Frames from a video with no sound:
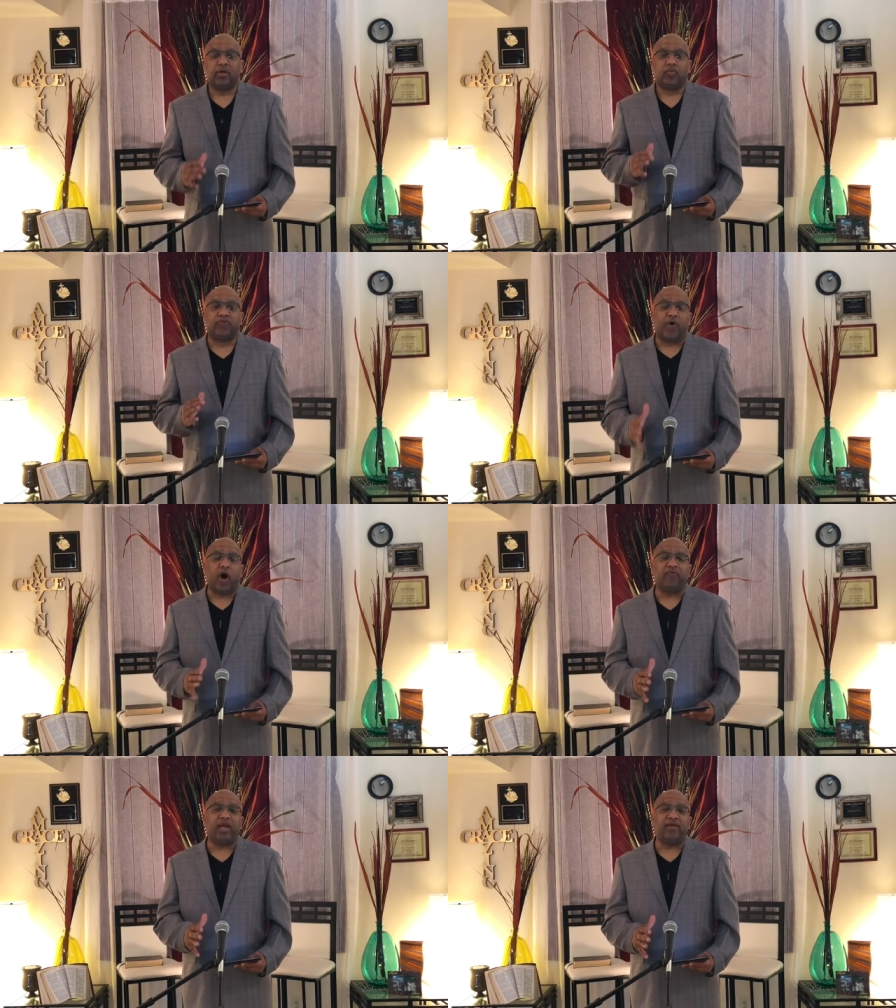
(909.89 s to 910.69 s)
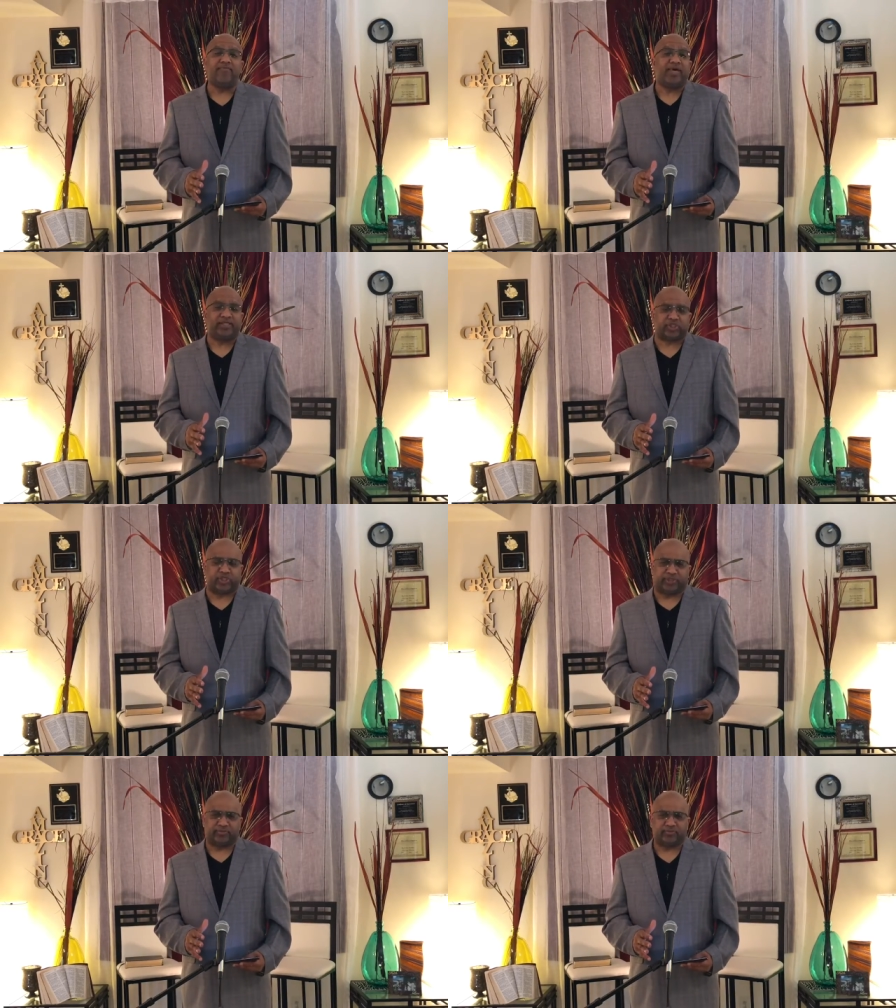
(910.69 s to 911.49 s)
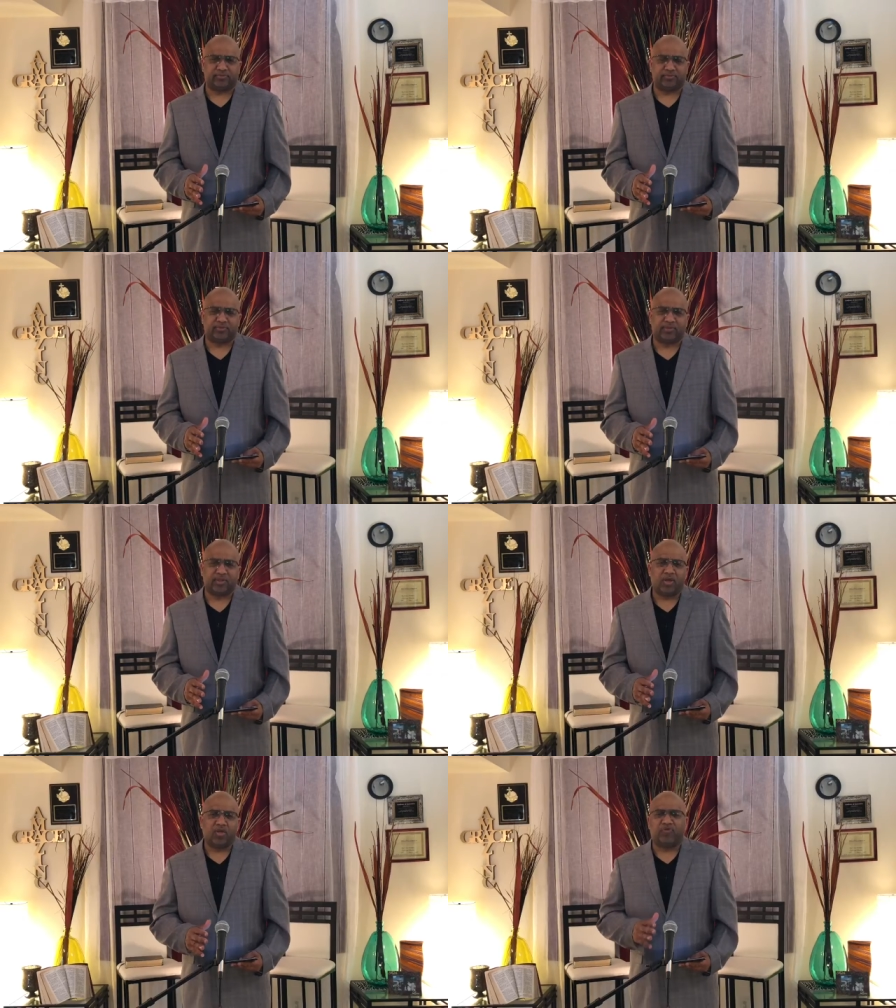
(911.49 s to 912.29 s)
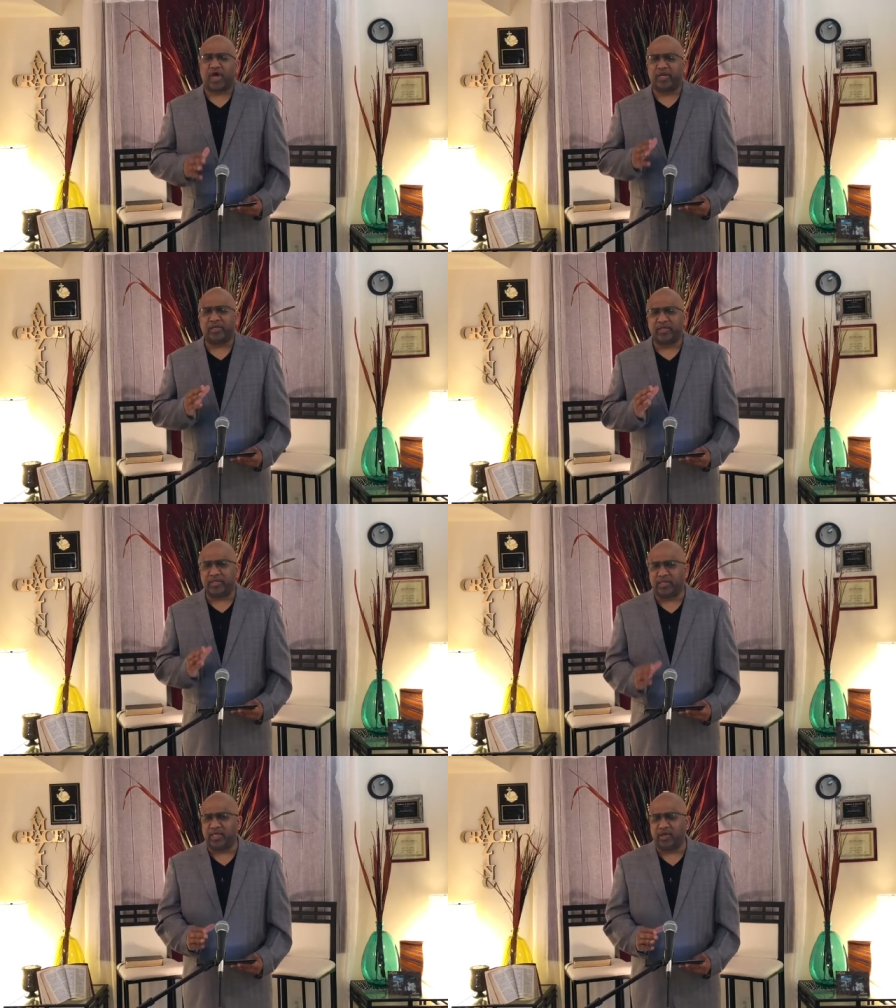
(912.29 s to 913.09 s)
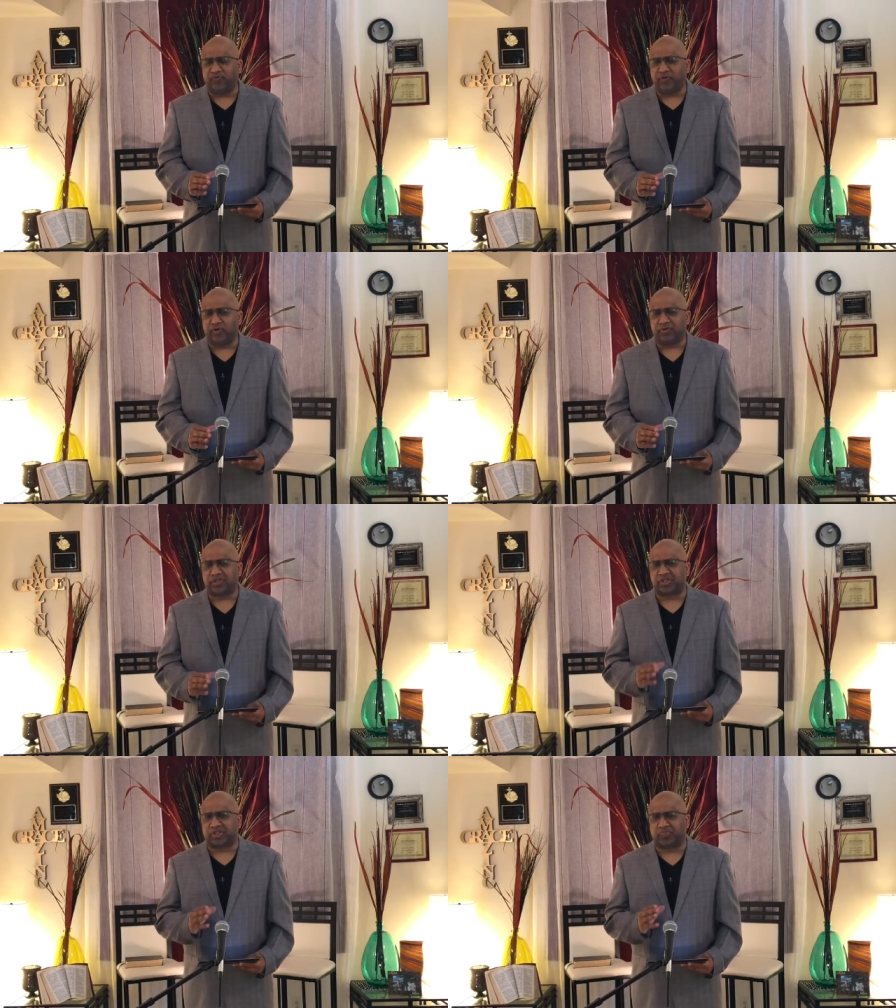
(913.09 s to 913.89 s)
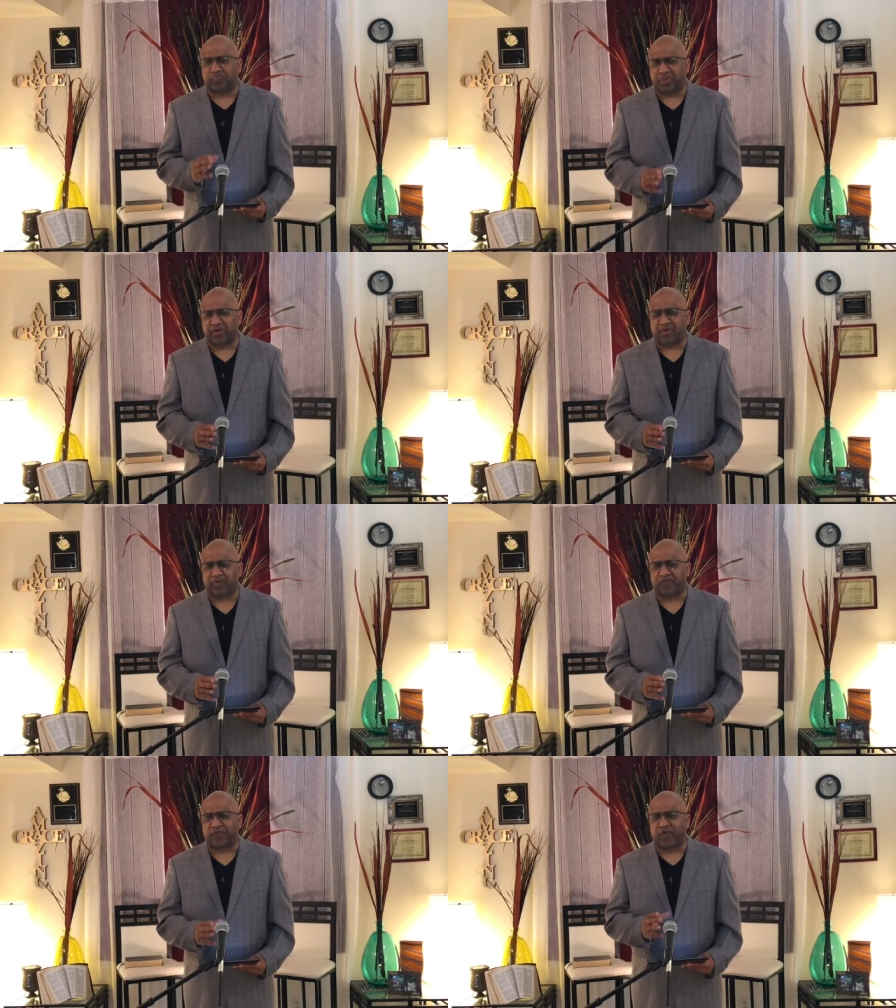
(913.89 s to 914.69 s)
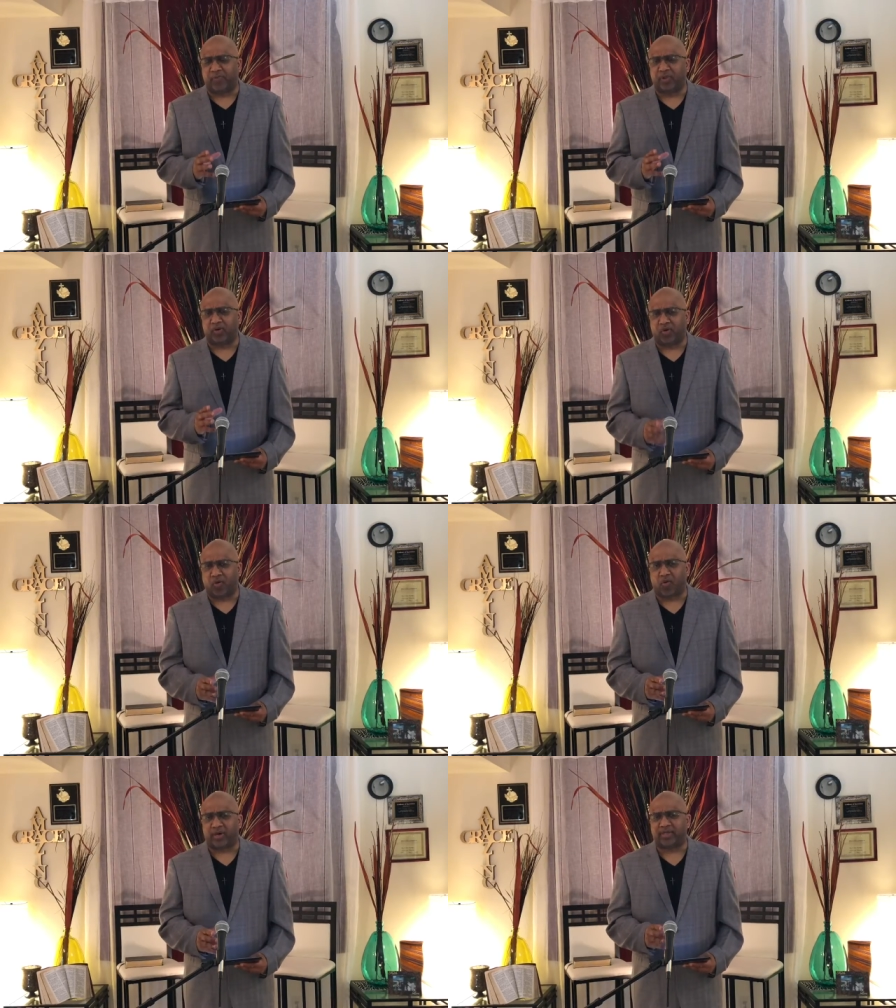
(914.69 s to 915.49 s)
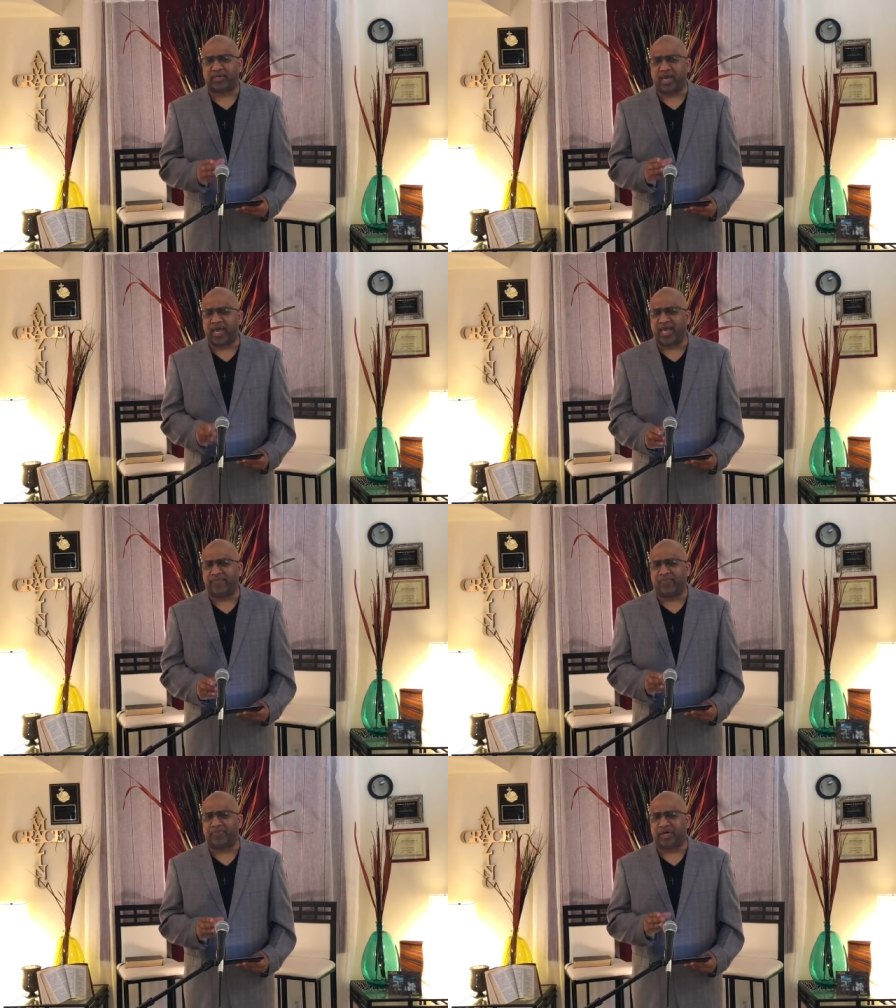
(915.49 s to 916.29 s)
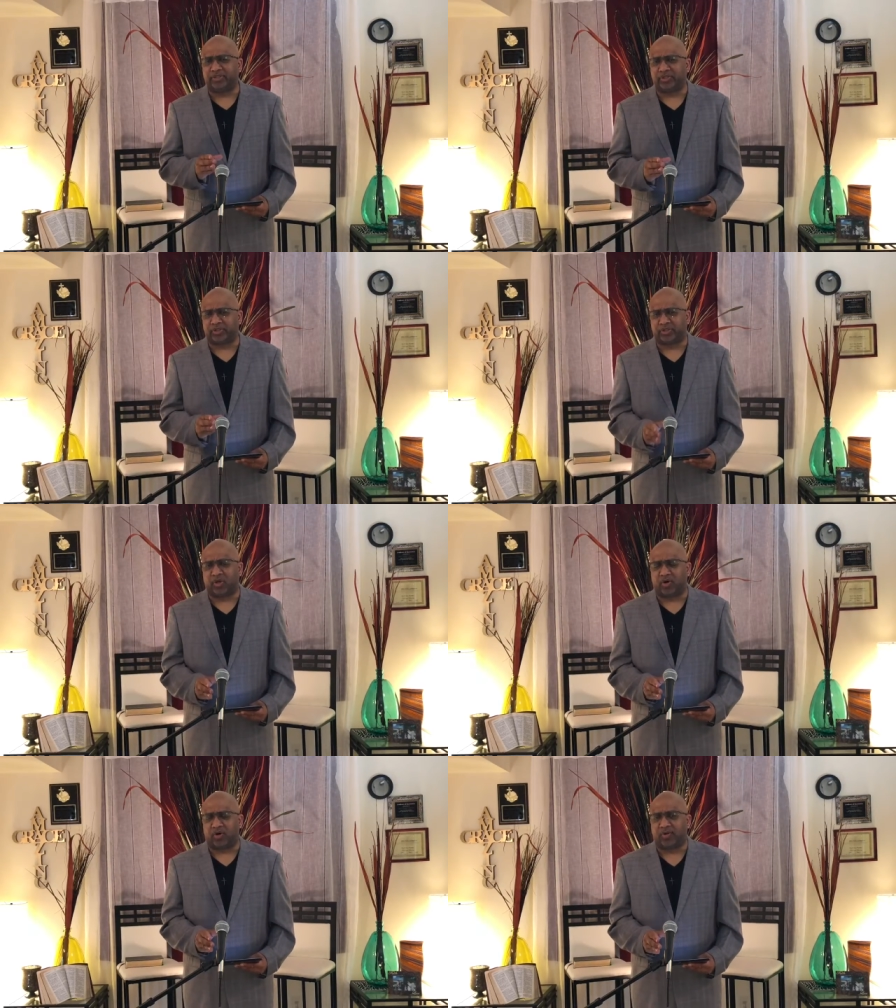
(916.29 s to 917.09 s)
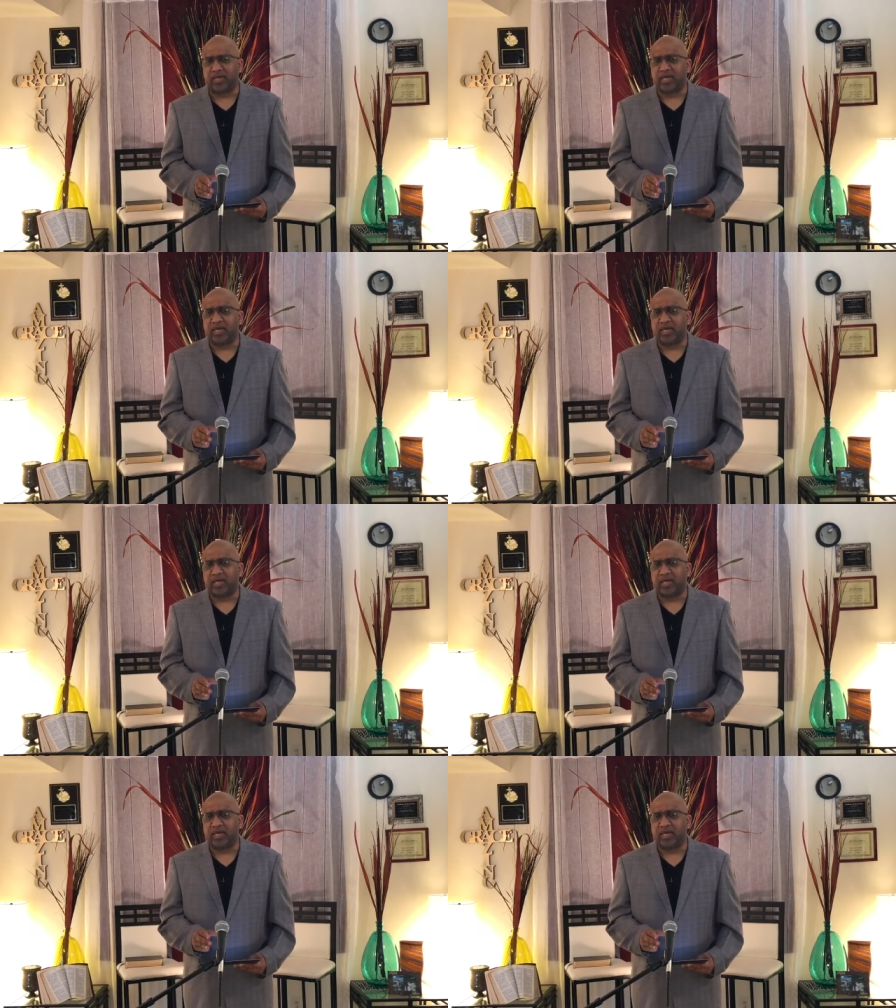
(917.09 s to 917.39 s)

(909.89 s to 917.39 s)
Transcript: We've already mentioned that an evil spirit from the Lord came upon Saul